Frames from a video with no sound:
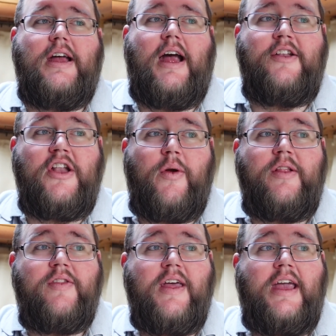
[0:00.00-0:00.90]
And knowing
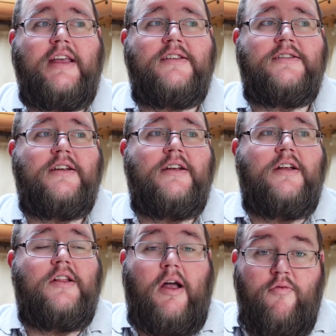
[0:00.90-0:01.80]
that is,
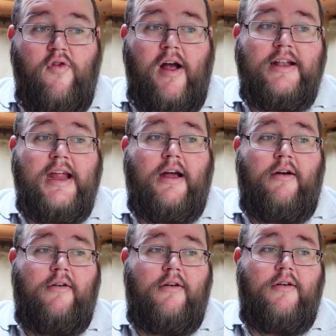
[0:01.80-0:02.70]
like right
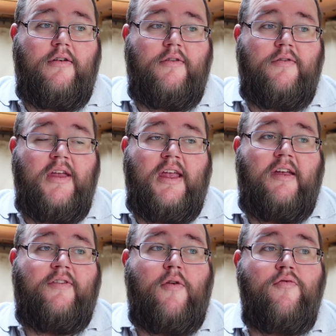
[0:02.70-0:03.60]
now,
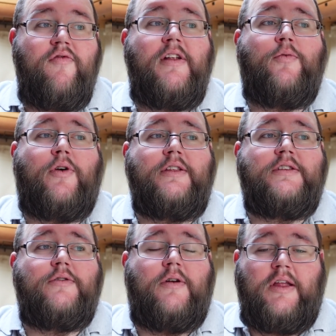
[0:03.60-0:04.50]
if I really wanted
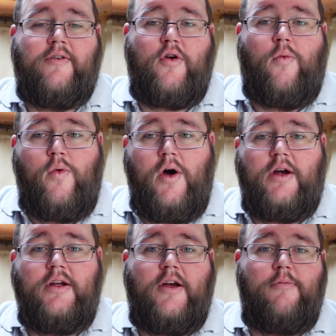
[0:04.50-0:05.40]
to, I know I've got
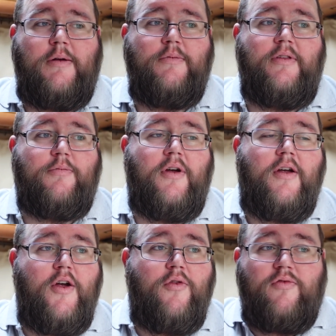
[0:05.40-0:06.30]
work and commitments, but
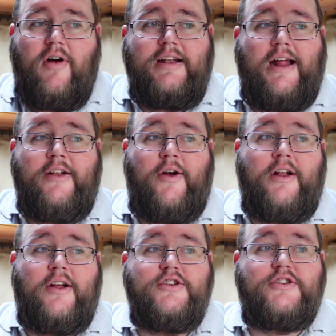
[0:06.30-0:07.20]
right now knowing
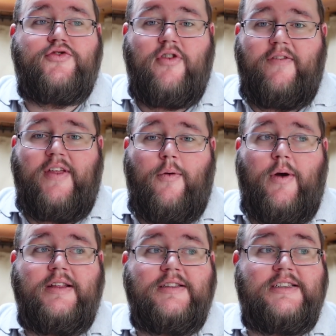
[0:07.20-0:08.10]
I can just drive that
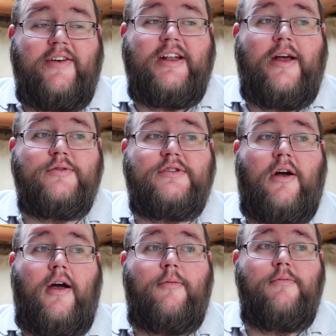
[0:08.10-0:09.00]
way in 7 hours
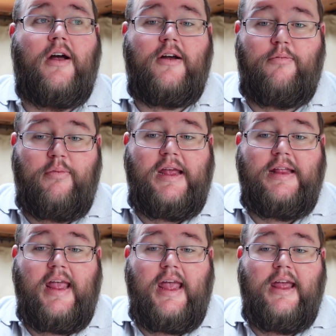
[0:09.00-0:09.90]
time, I could
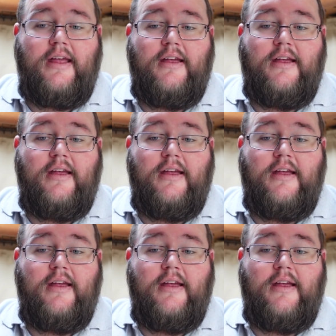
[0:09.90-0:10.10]
be there